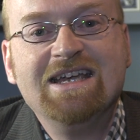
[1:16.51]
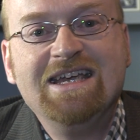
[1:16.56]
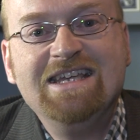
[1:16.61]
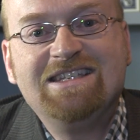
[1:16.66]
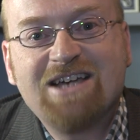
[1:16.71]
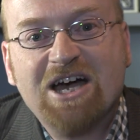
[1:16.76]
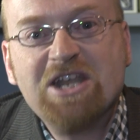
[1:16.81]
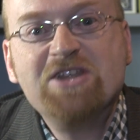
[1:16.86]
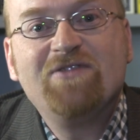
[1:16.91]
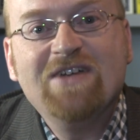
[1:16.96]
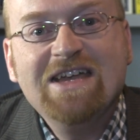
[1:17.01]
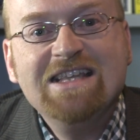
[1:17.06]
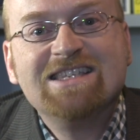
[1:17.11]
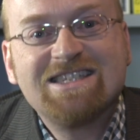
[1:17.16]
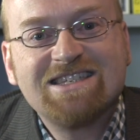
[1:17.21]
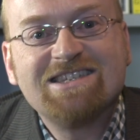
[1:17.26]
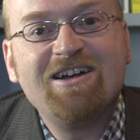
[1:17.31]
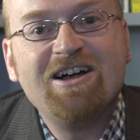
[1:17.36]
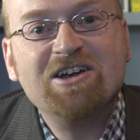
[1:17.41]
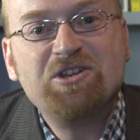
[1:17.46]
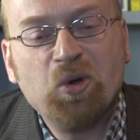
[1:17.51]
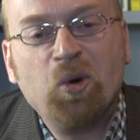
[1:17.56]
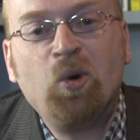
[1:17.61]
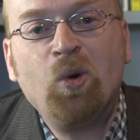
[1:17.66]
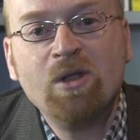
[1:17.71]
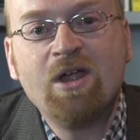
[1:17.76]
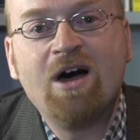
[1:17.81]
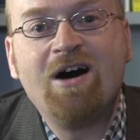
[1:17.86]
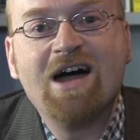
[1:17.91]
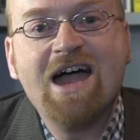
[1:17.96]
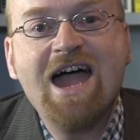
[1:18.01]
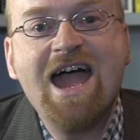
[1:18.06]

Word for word: He's kind of inside all our